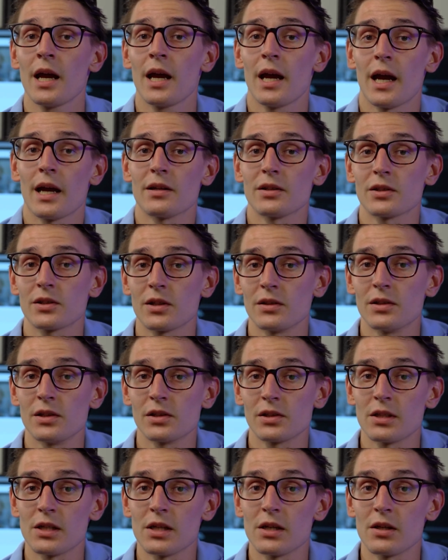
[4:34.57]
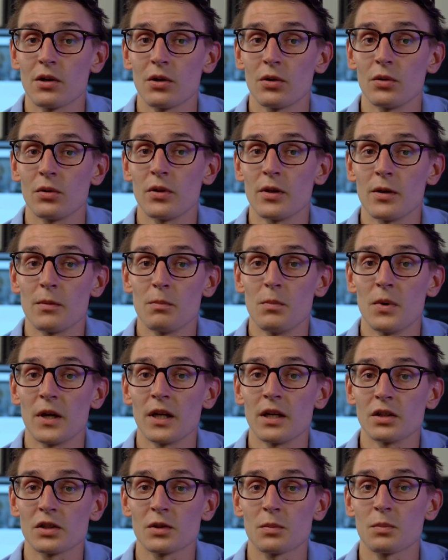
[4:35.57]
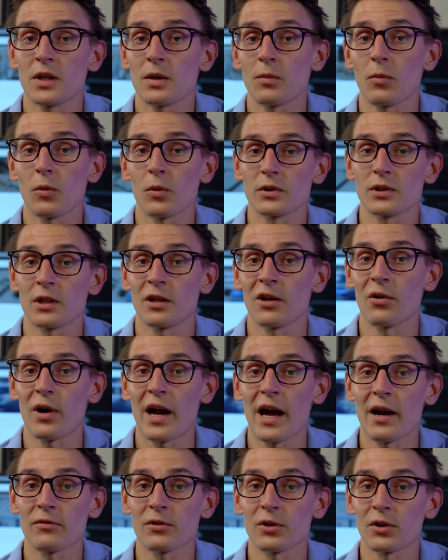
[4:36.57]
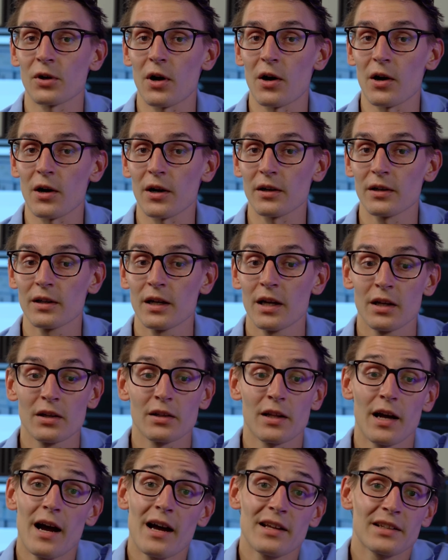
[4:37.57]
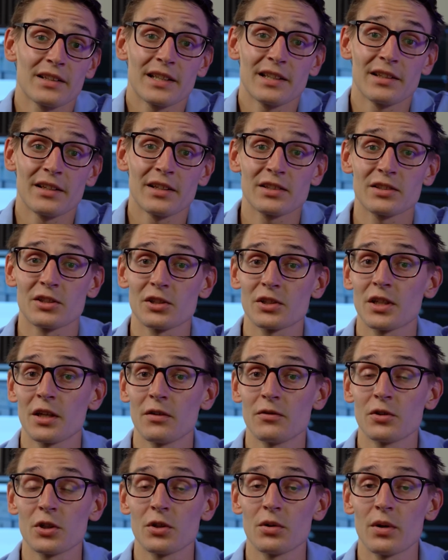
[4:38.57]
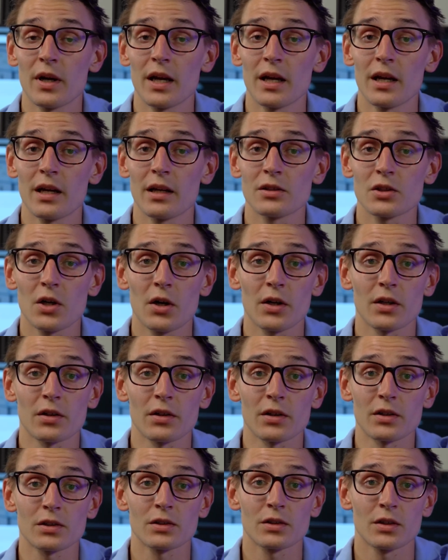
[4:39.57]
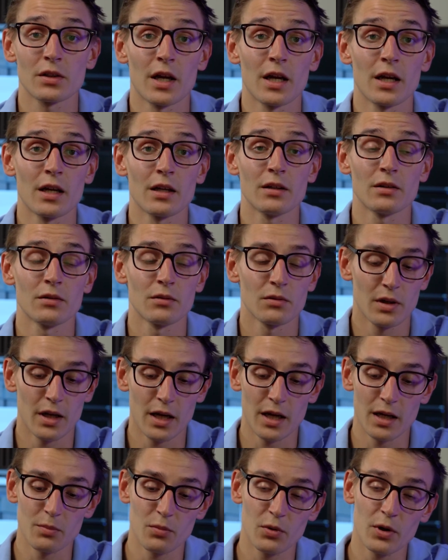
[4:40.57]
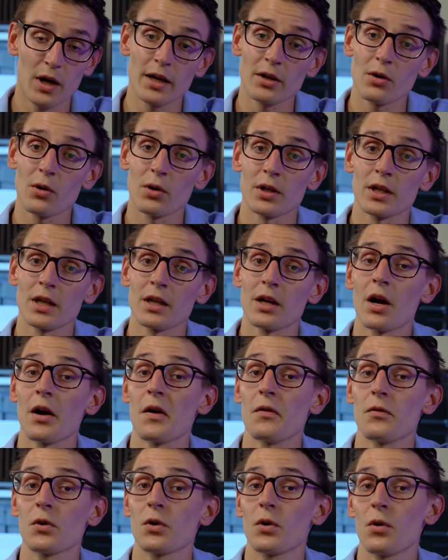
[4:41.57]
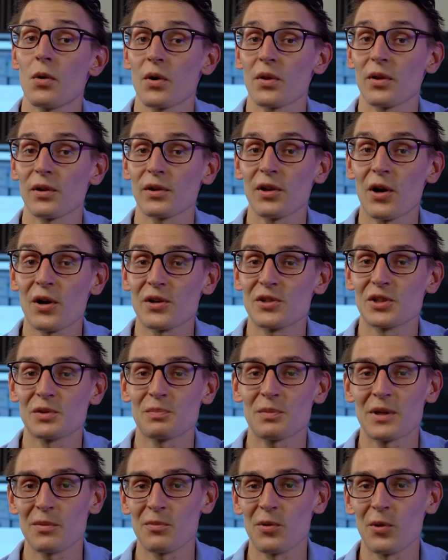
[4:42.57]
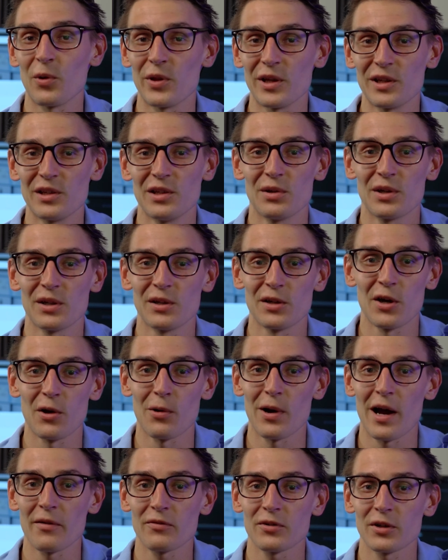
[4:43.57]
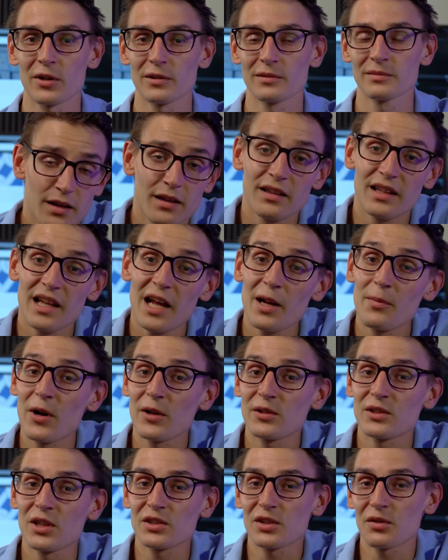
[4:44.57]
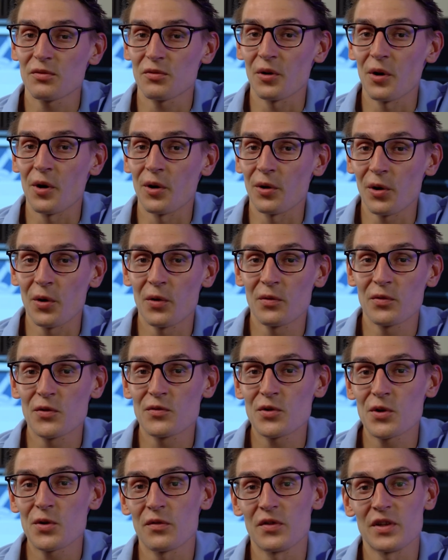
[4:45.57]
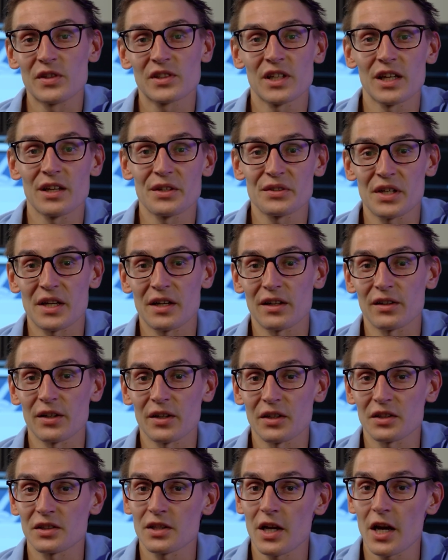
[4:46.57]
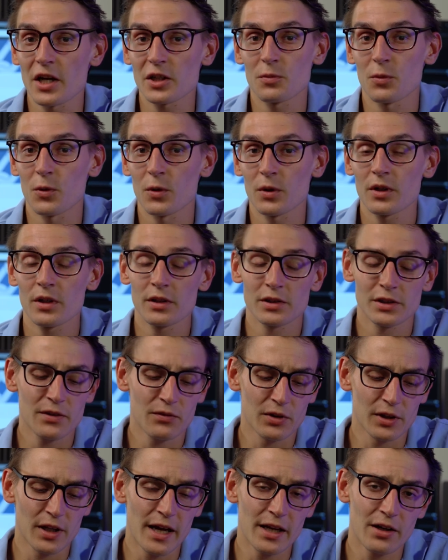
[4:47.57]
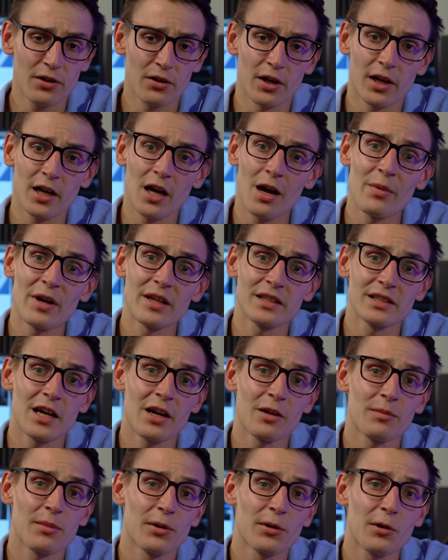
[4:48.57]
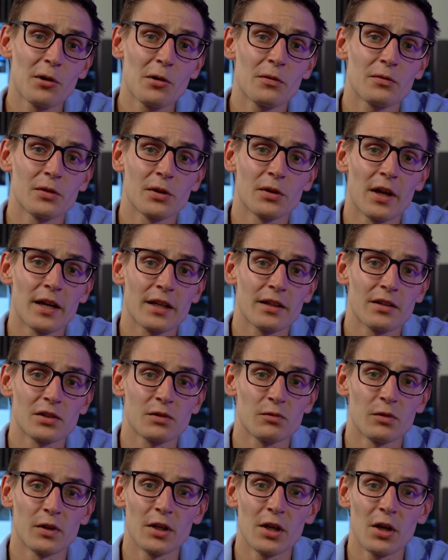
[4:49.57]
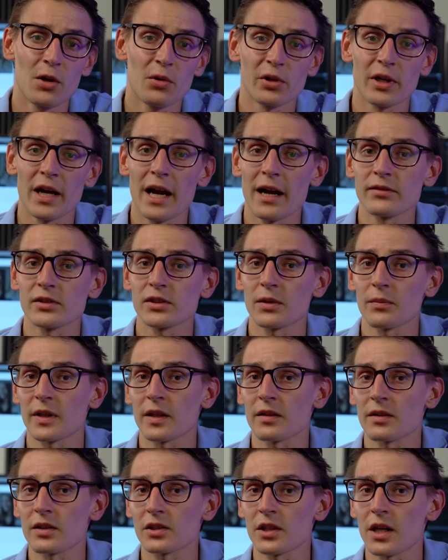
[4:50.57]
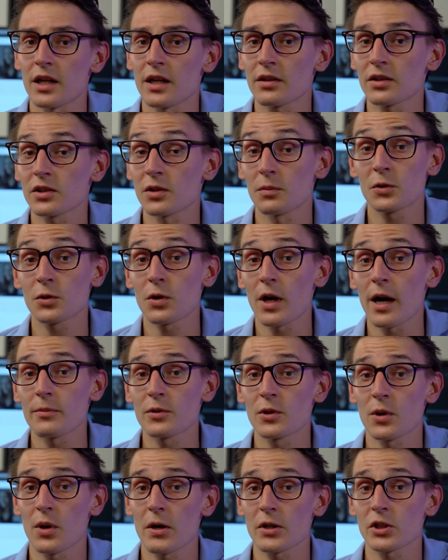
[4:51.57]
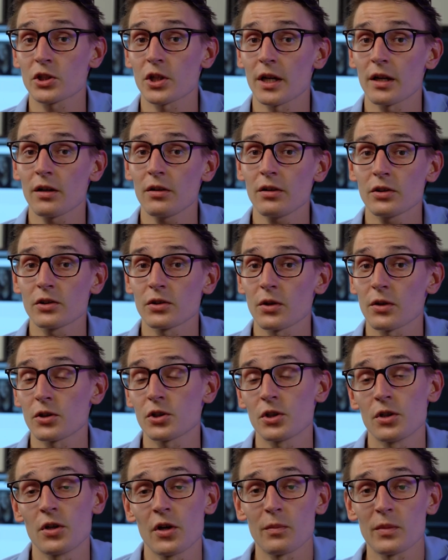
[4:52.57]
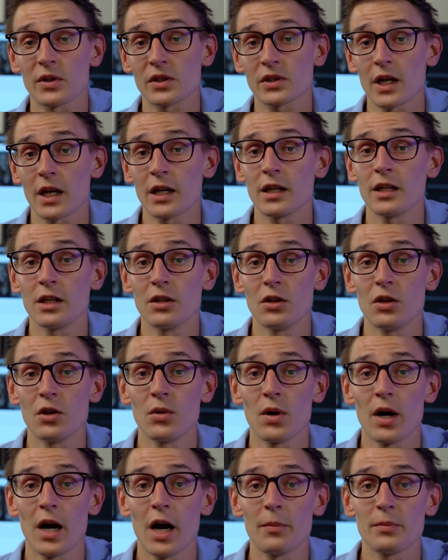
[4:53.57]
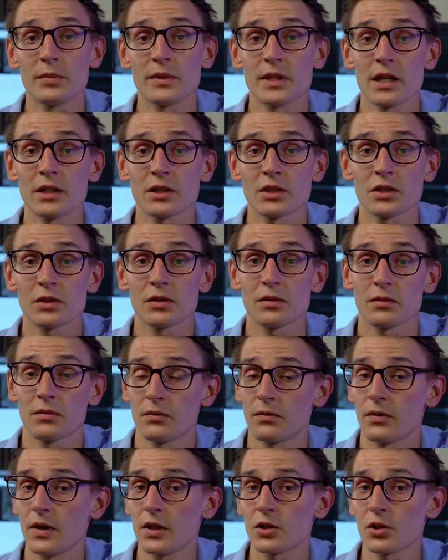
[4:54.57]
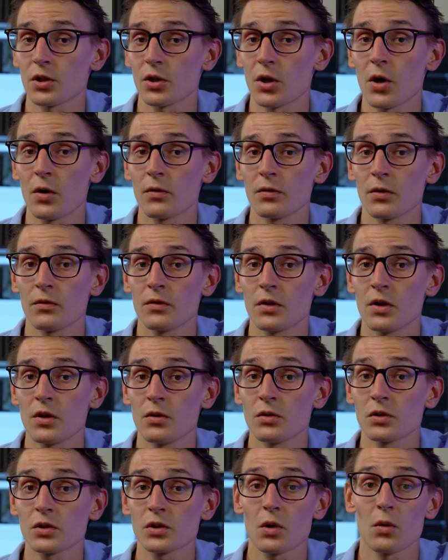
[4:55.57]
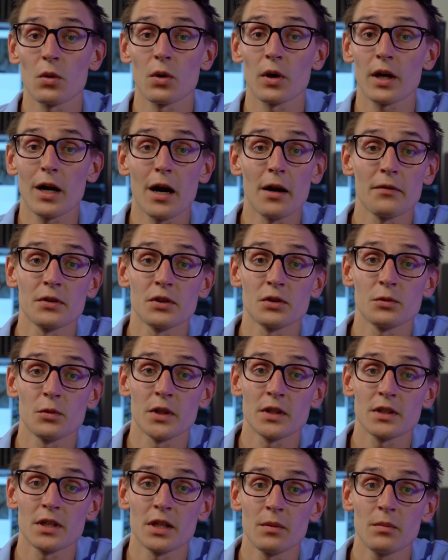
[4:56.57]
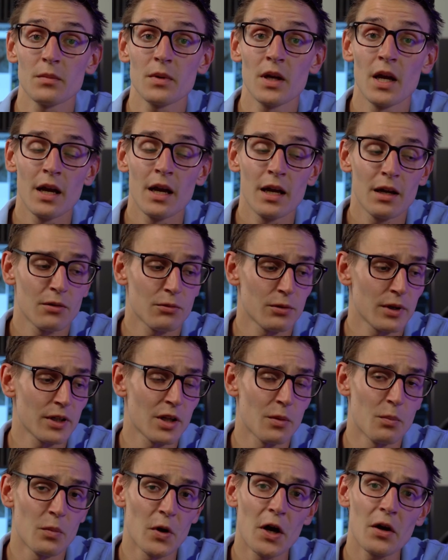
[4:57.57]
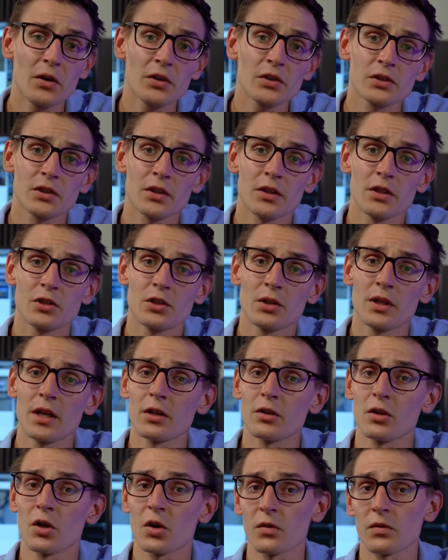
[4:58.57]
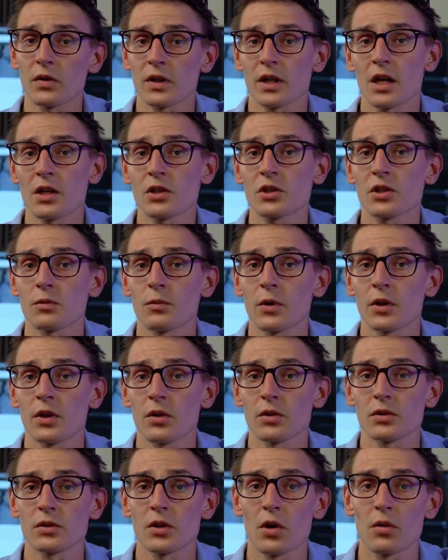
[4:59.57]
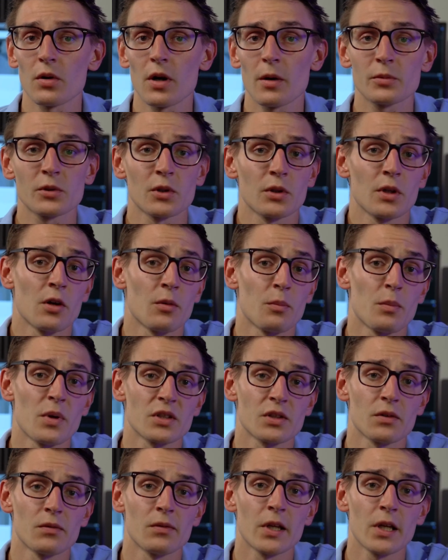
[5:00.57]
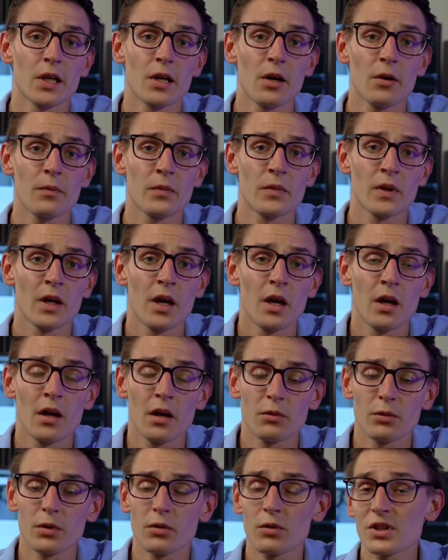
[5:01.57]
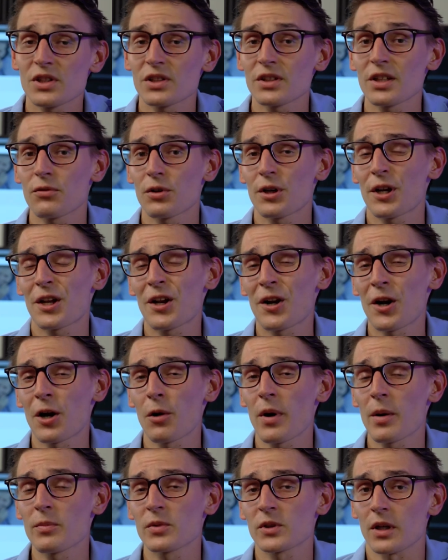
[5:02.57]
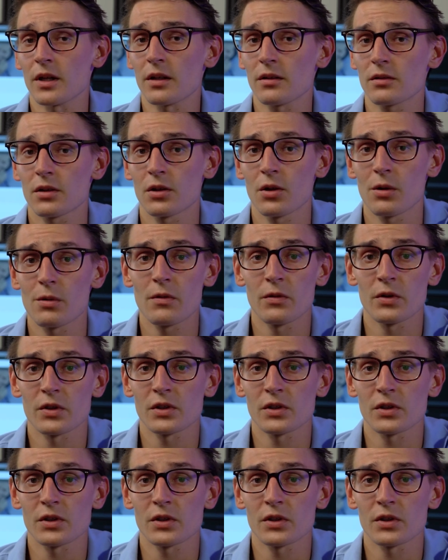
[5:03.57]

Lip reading: and it's good to see who the biggest people to go after are. The hot lead list just gives you a target list, a priority of who are the largest people that you can go after. That about does it for our overview of the Sales Analytics dashboard. Leave a like or a comment down below if you like this video or have something to say. Subscribe to our channel so that you don't miss any new updates, feature overviews, or coffees with Tim. Ring the bell so that you get a notification when those go up so you don't miss a video. We recently redid our website. Go over to